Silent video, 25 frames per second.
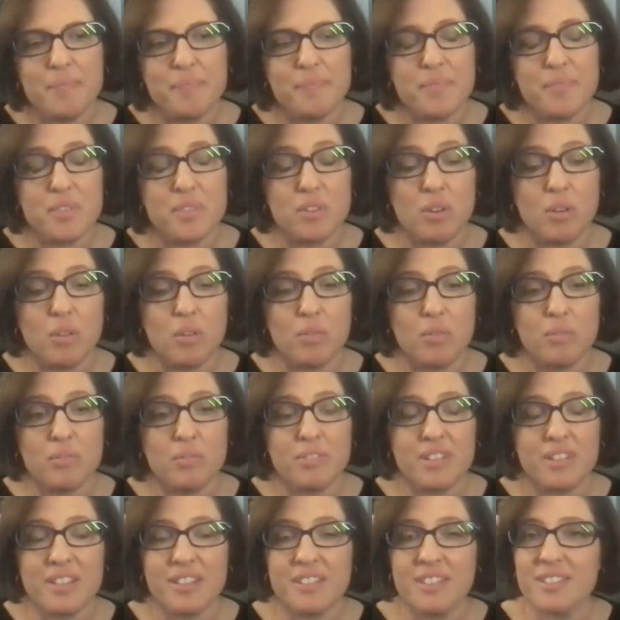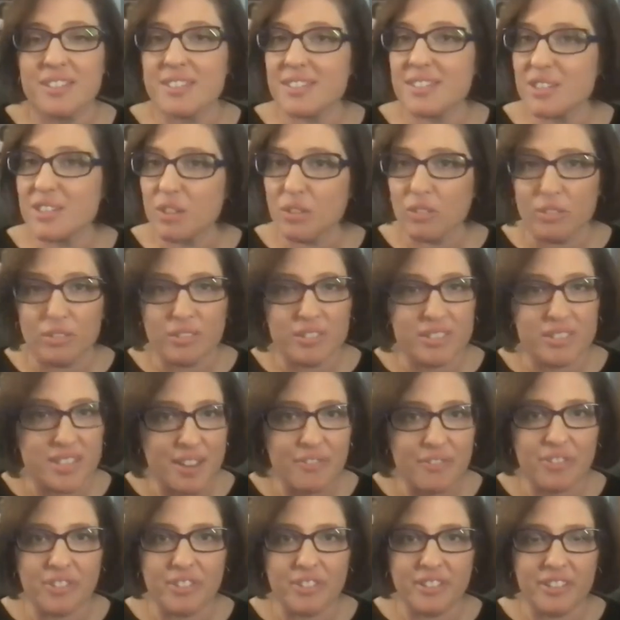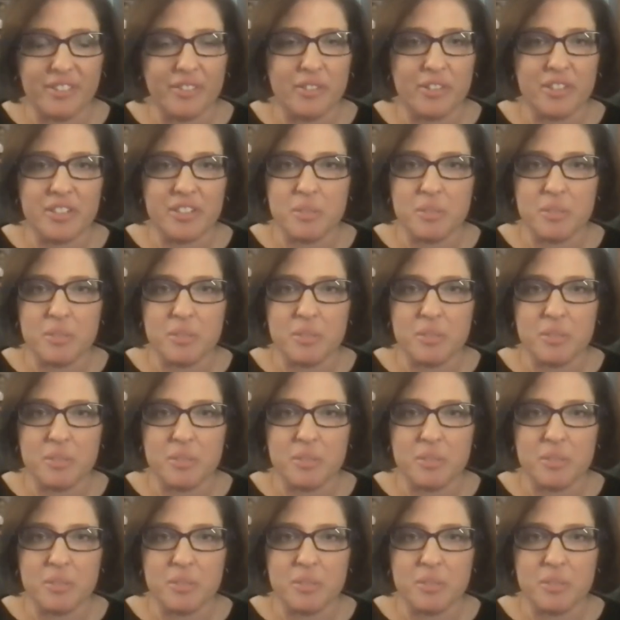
So it's still definitely going